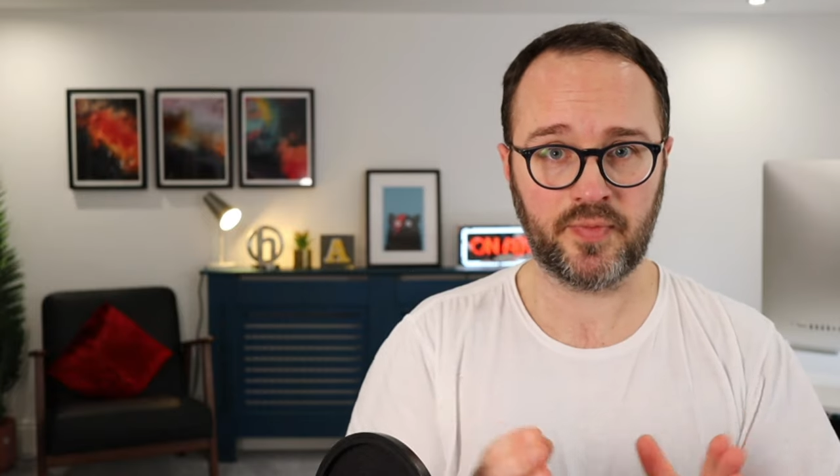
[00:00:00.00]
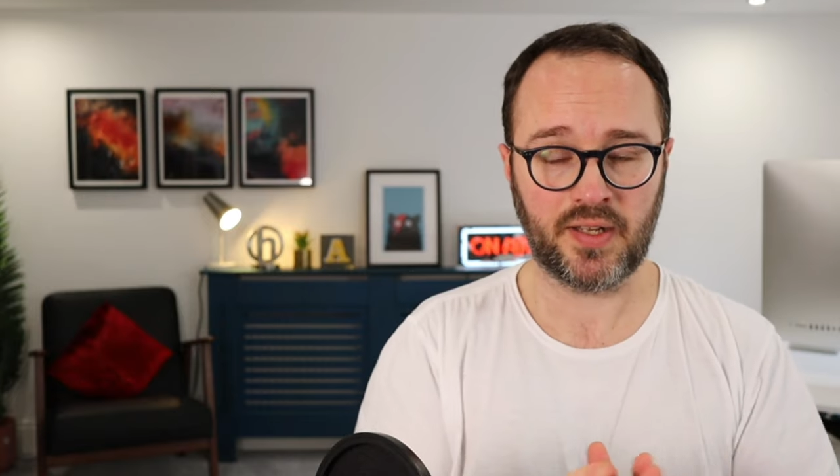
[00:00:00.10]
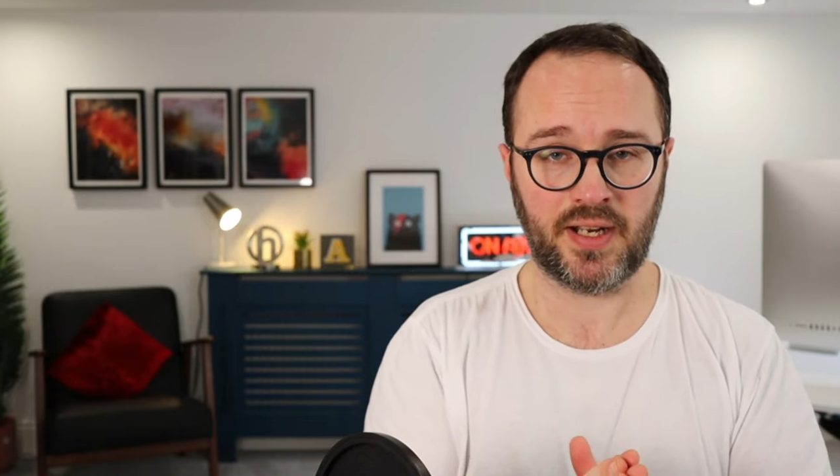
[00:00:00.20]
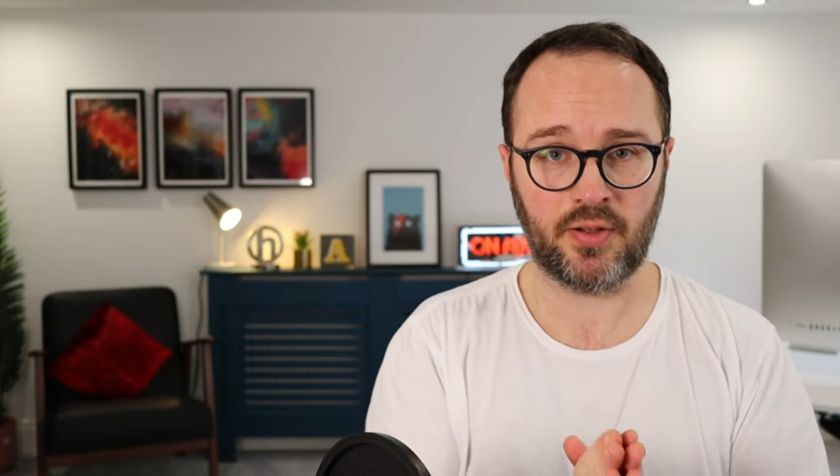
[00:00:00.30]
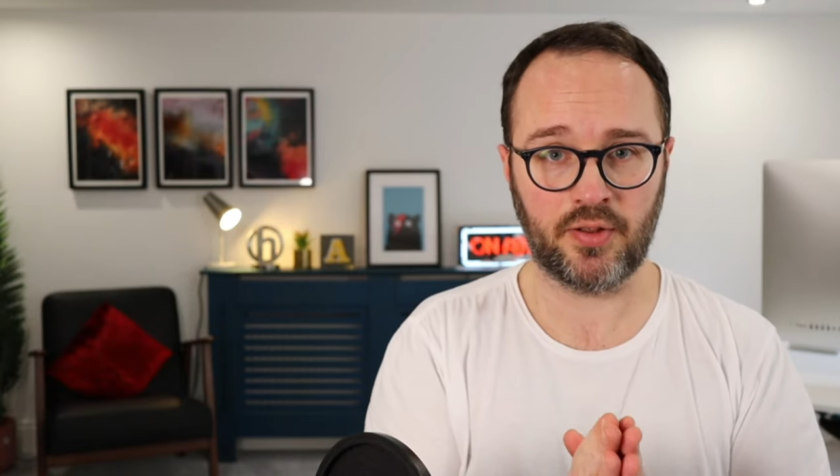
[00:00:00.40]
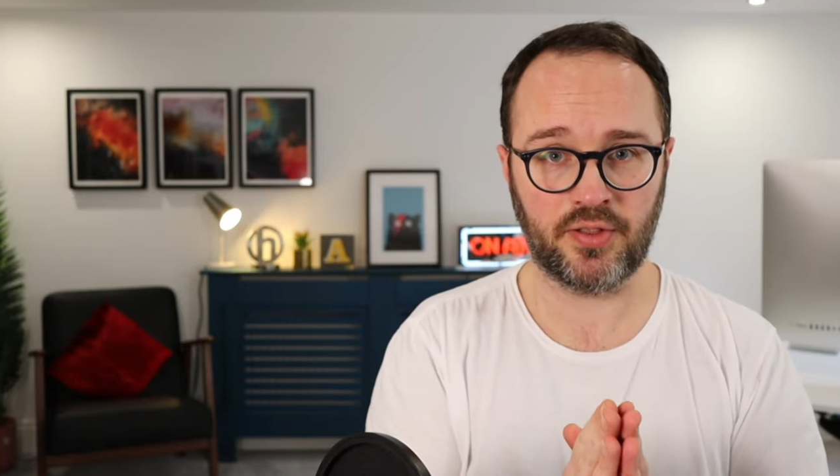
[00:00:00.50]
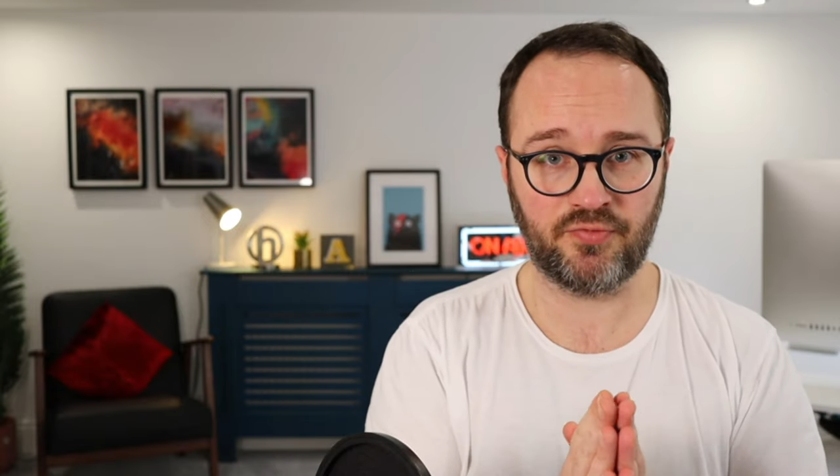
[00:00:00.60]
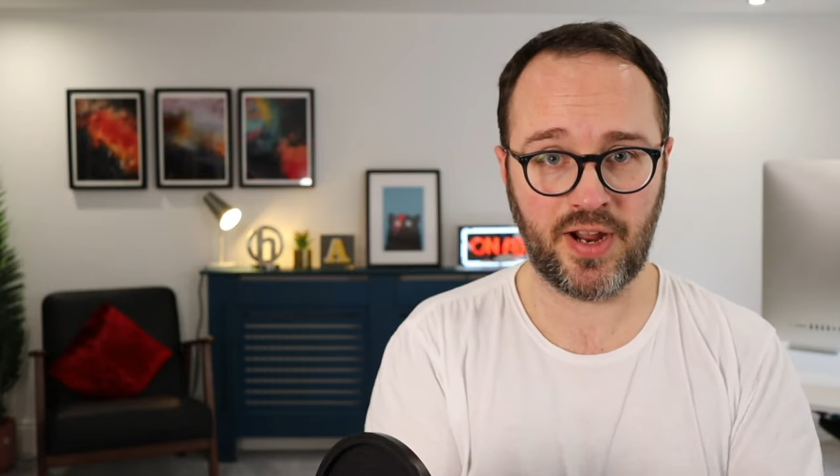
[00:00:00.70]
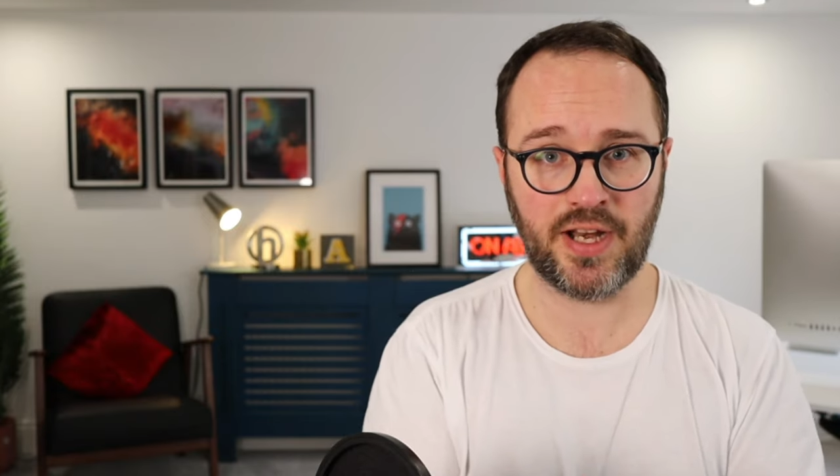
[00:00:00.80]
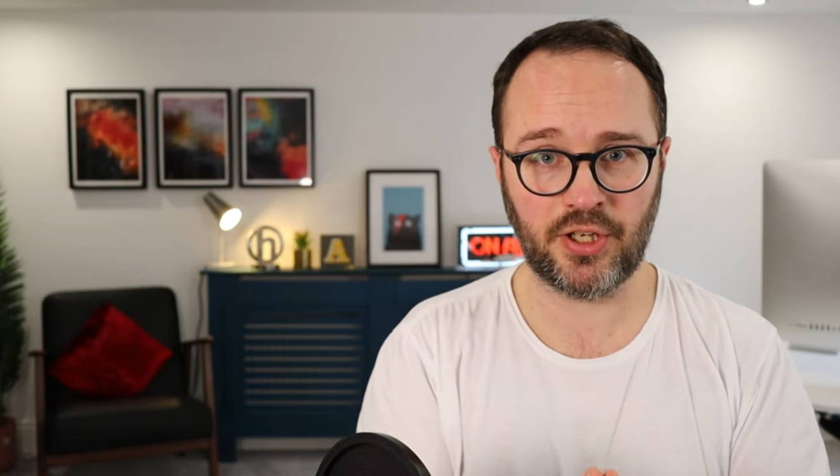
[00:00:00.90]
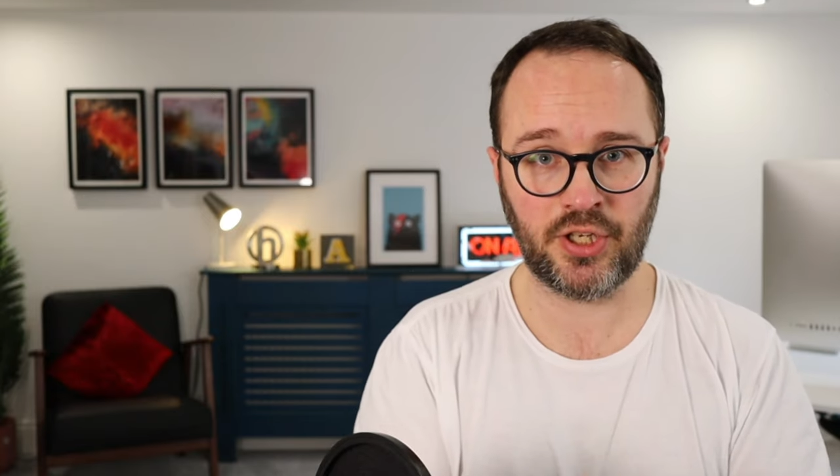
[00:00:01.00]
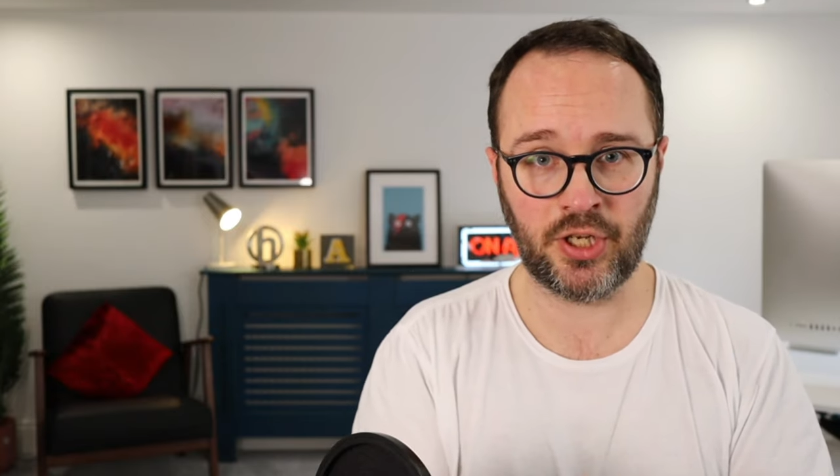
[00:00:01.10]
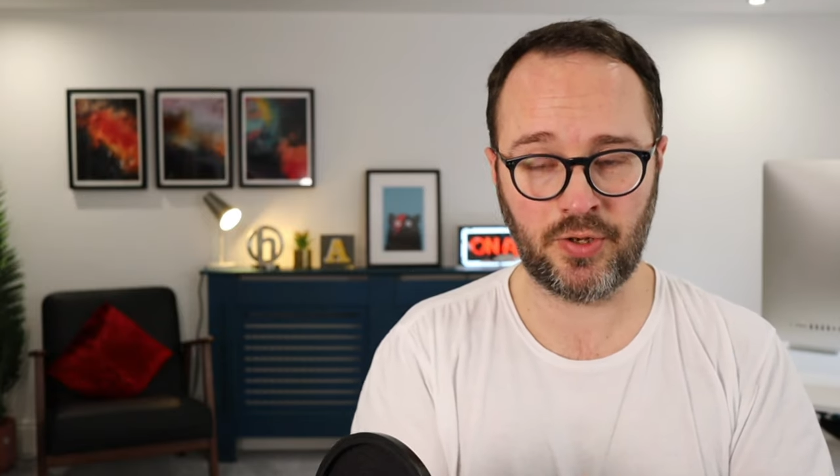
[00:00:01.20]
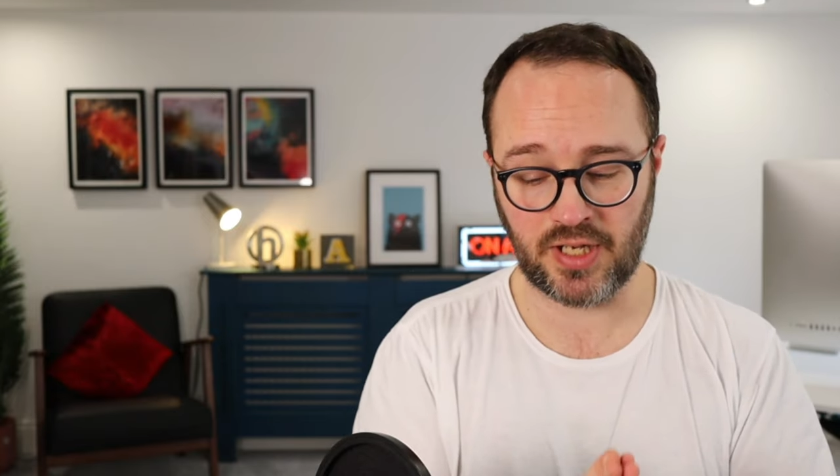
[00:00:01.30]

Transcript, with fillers: Now, the really good news